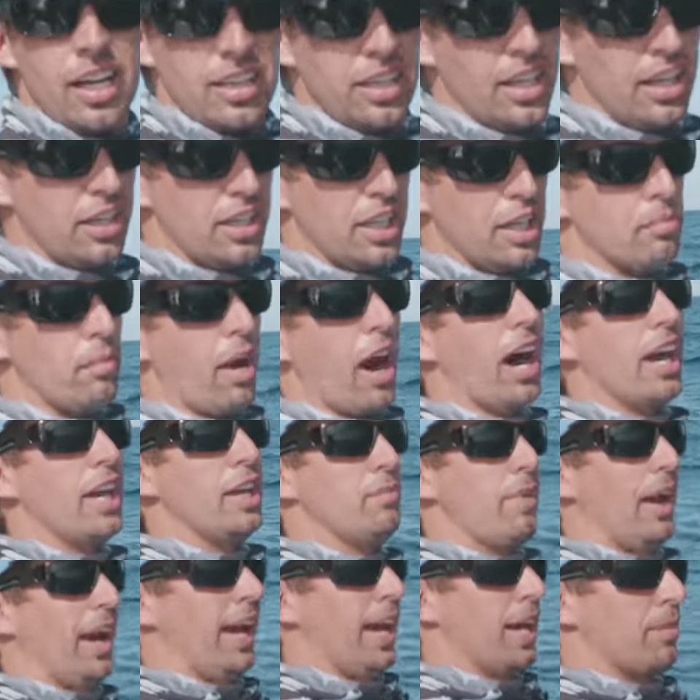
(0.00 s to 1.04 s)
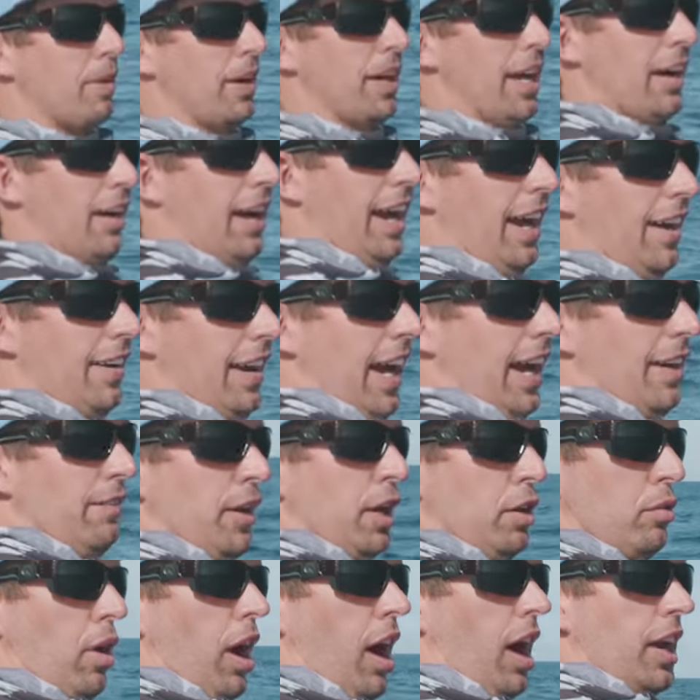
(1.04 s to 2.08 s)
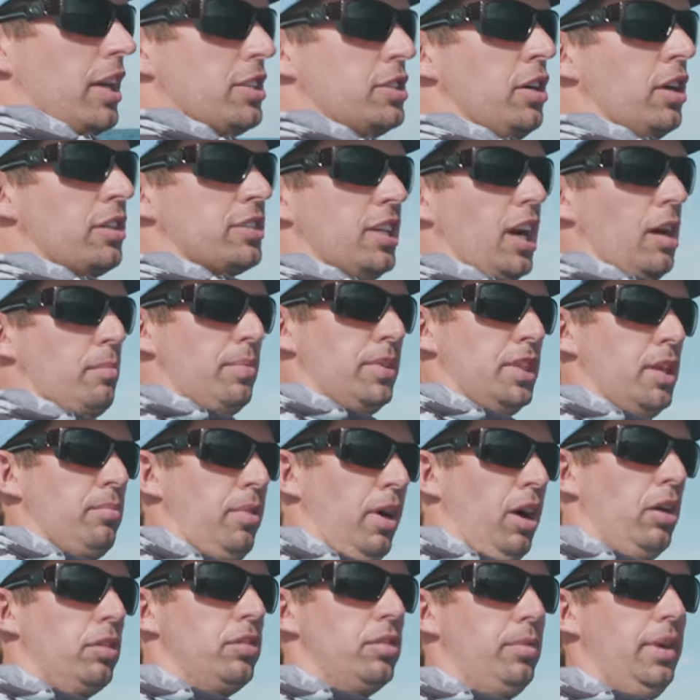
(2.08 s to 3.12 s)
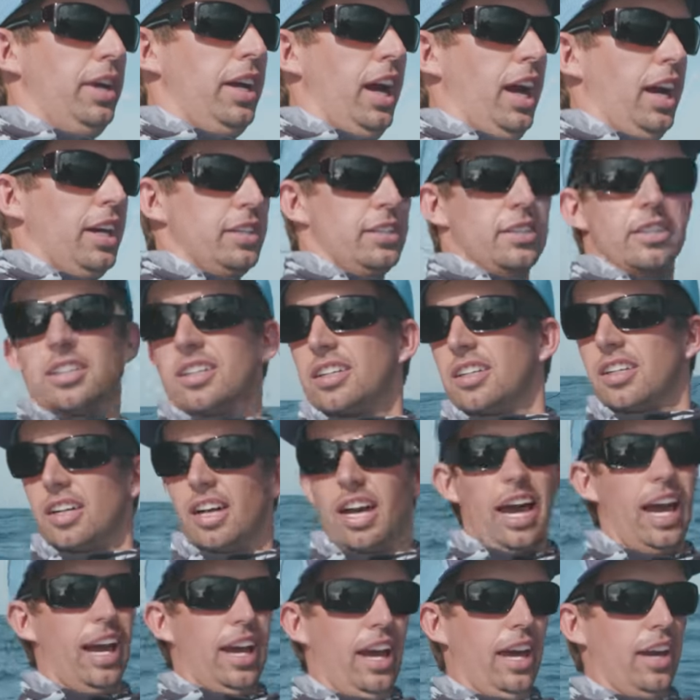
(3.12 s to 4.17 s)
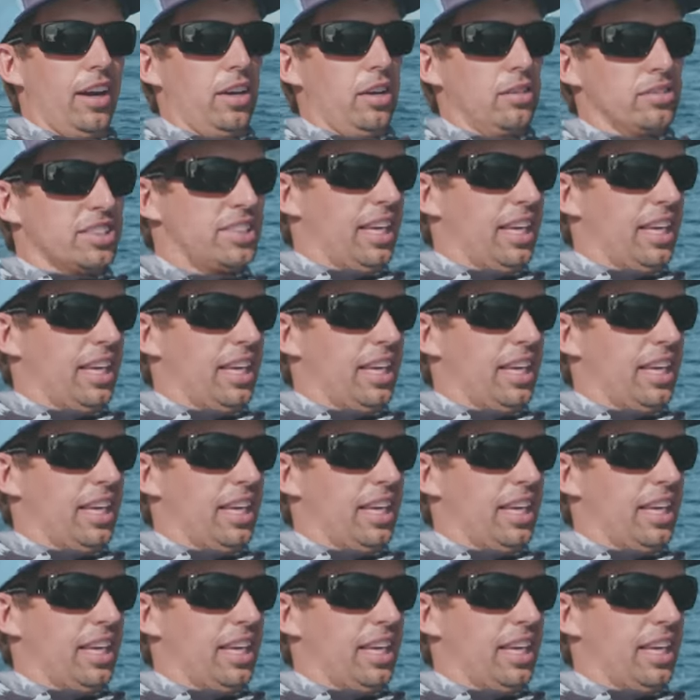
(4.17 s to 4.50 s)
literally mahi mayhem right now. Every rod is hooked up in the boat. We got I don't know,